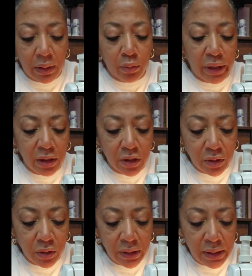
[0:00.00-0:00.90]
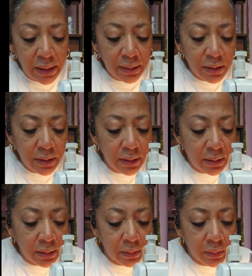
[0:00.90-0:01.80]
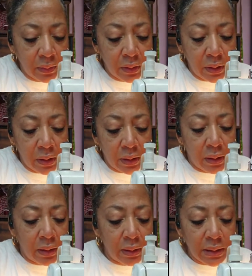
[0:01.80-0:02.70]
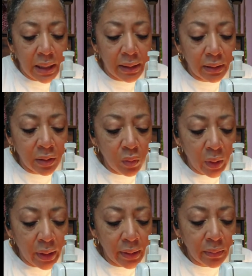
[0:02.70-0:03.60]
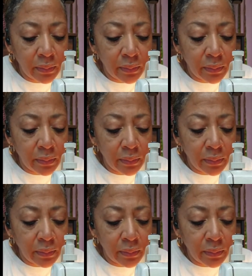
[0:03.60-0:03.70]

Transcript: Making sure that that teeth is out of the way.